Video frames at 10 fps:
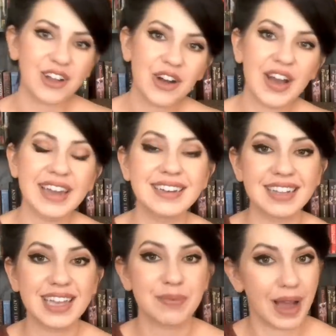I'll go ahead and
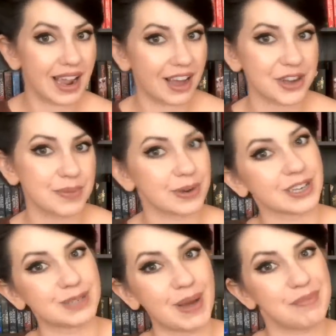link my other
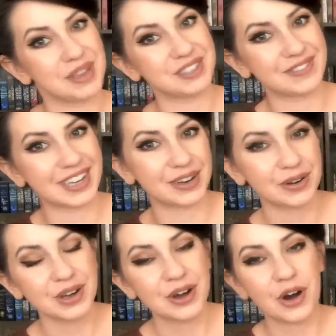Bookish Pet Peeves
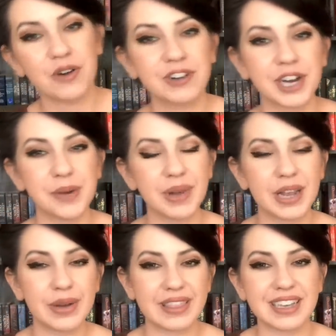video over here, but
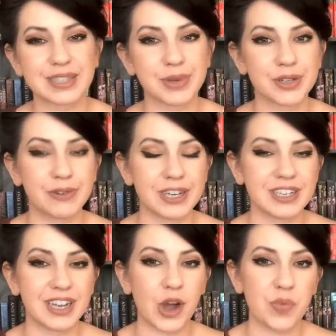anyway, thanks so much for
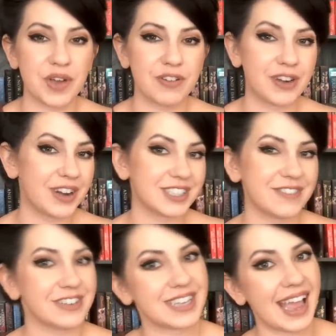watching. I hope you have a great rest
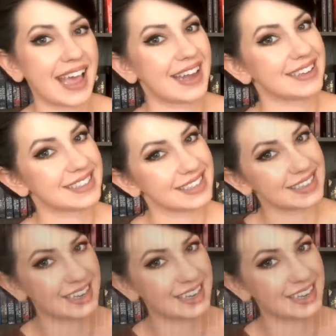of your day, and I'll see you